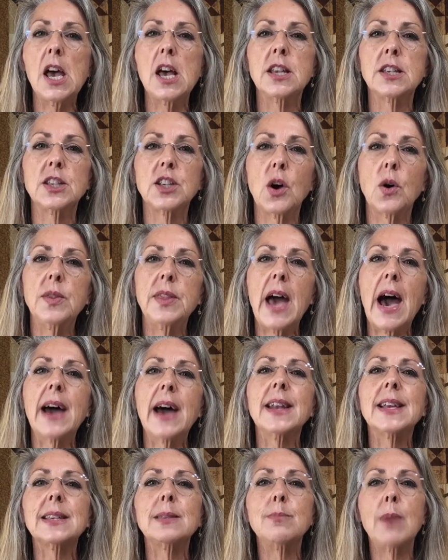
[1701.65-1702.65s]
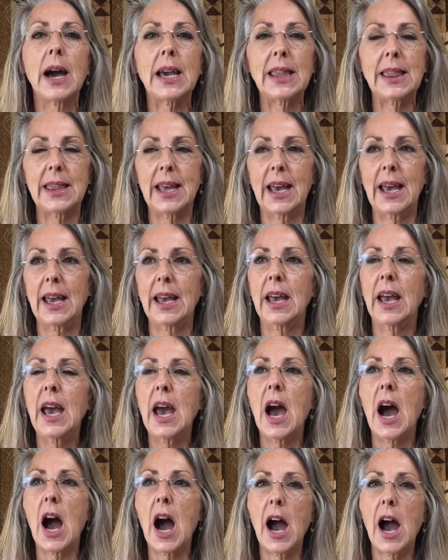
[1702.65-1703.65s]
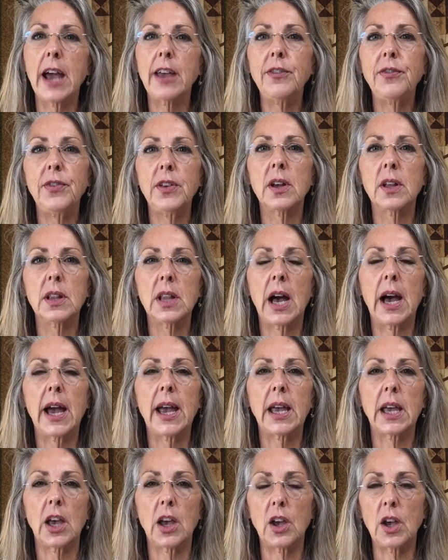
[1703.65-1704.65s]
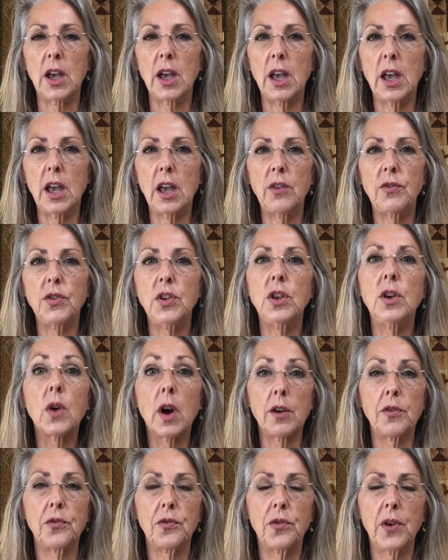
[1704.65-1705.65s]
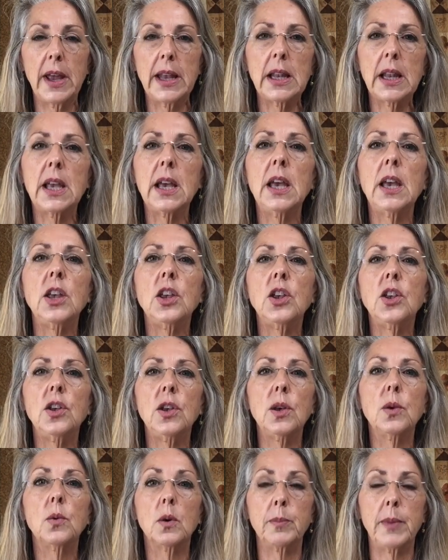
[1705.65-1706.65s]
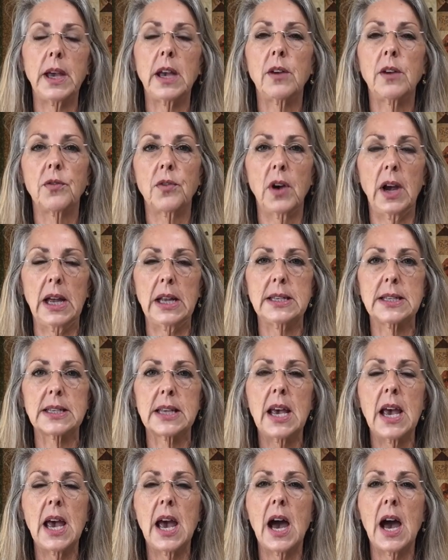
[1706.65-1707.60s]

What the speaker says: So that is my thing. I feel like if you are friendly, you will make friends.